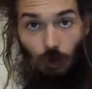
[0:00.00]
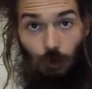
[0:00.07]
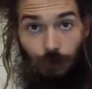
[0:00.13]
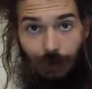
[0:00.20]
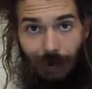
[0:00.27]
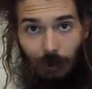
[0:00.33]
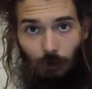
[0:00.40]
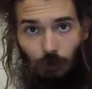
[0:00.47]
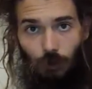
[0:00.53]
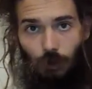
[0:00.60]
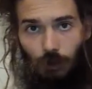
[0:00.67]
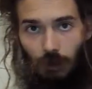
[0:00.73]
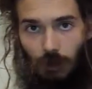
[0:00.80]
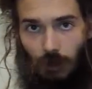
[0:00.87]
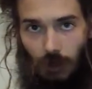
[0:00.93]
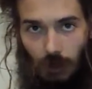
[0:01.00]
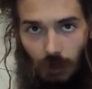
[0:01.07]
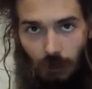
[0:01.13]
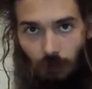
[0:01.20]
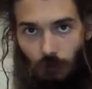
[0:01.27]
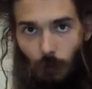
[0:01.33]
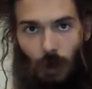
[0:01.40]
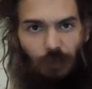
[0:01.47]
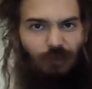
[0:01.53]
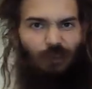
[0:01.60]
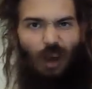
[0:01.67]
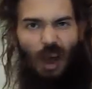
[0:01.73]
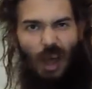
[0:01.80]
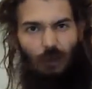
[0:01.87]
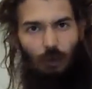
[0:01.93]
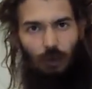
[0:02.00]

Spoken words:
the counter for about 5 or